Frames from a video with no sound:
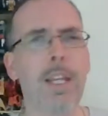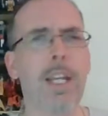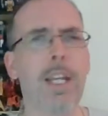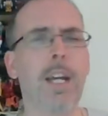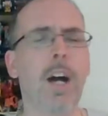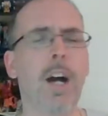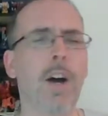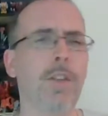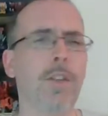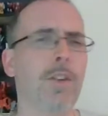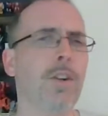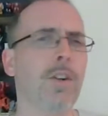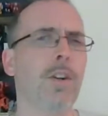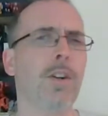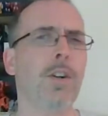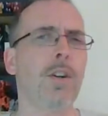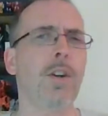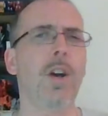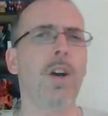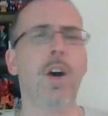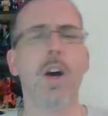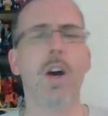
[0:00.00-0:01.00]
the
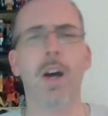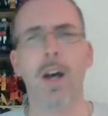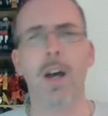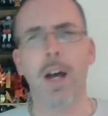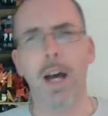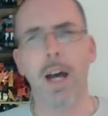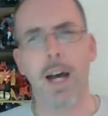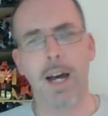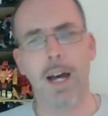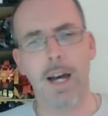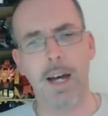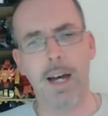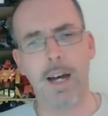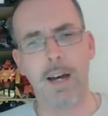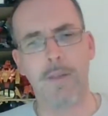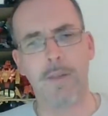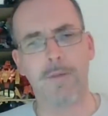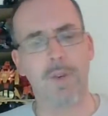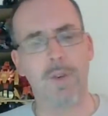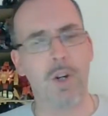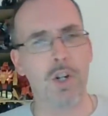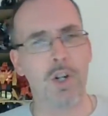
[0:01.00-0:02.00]
other
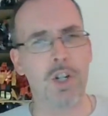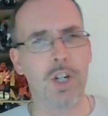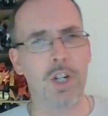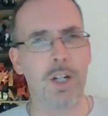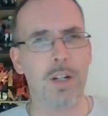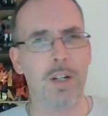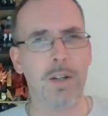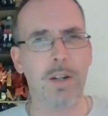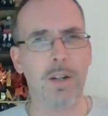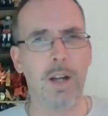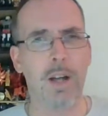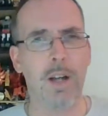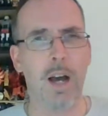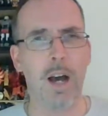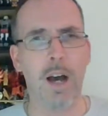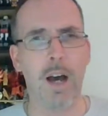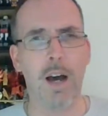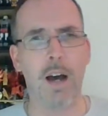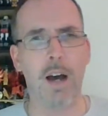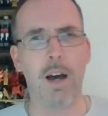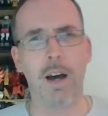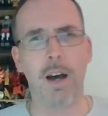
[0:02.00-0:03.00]
version
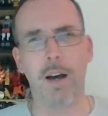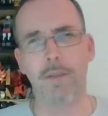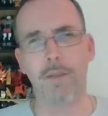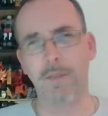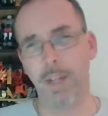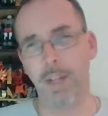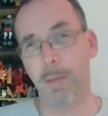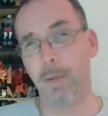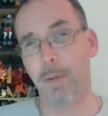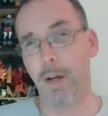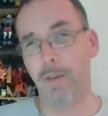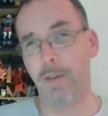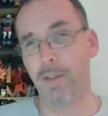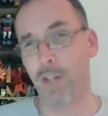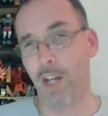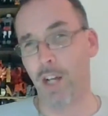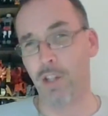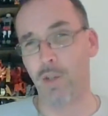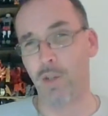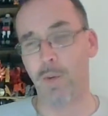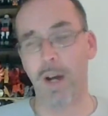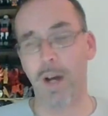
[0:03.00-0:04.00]
of Deep Cover is
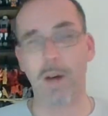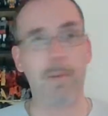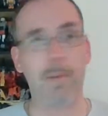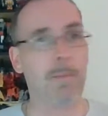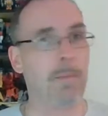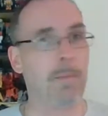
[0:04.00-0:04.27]
also out.